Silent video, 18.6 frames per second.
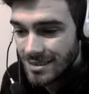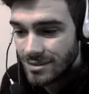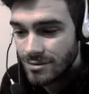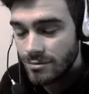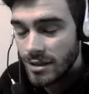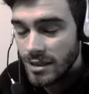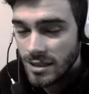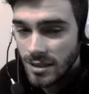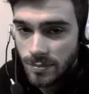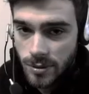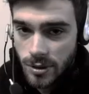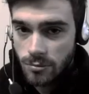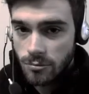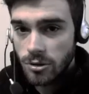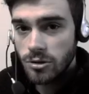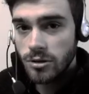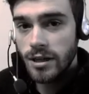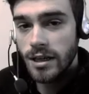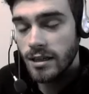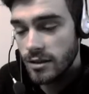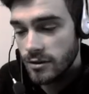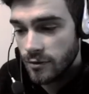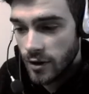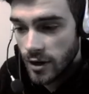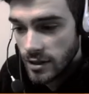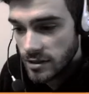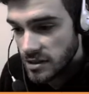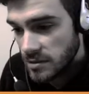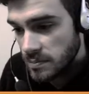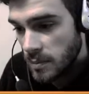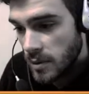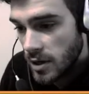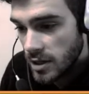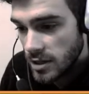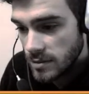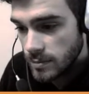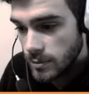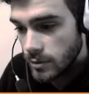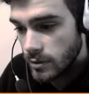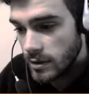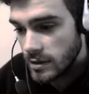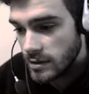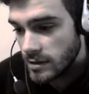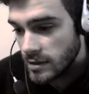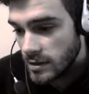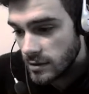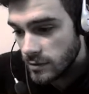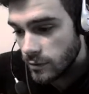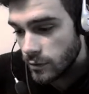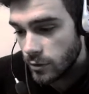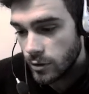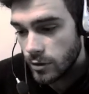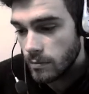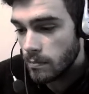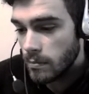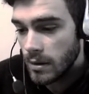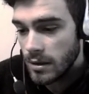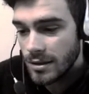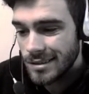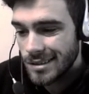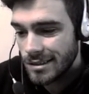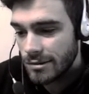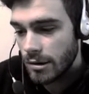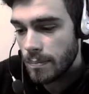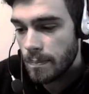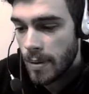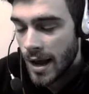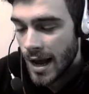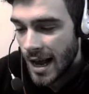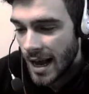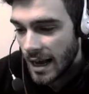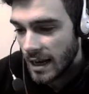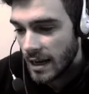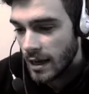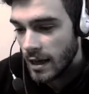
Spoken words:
recipe you want to get as fast as possible is this for the military pack.